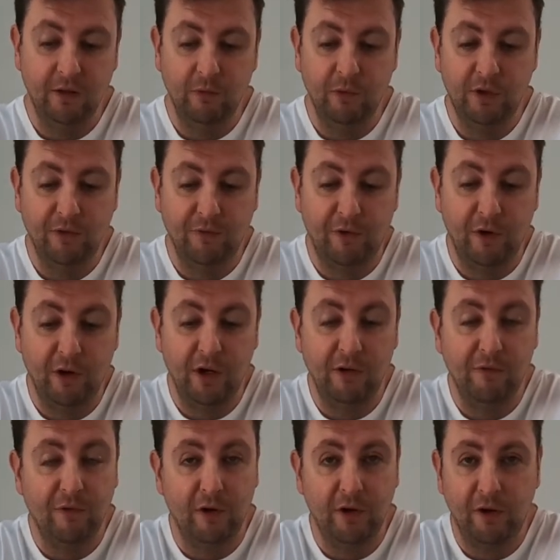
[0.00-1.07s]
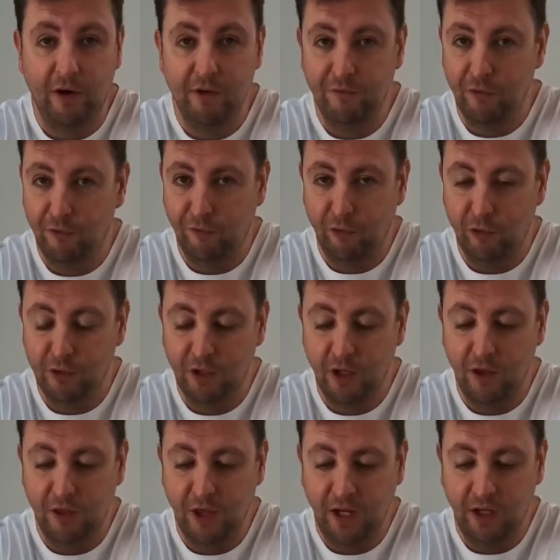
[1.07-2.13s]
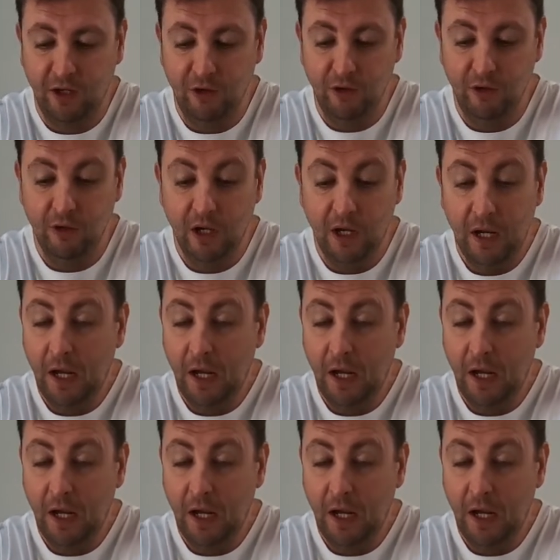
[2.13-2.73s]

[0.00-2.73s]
which I'm very, very grateful for. So thank you.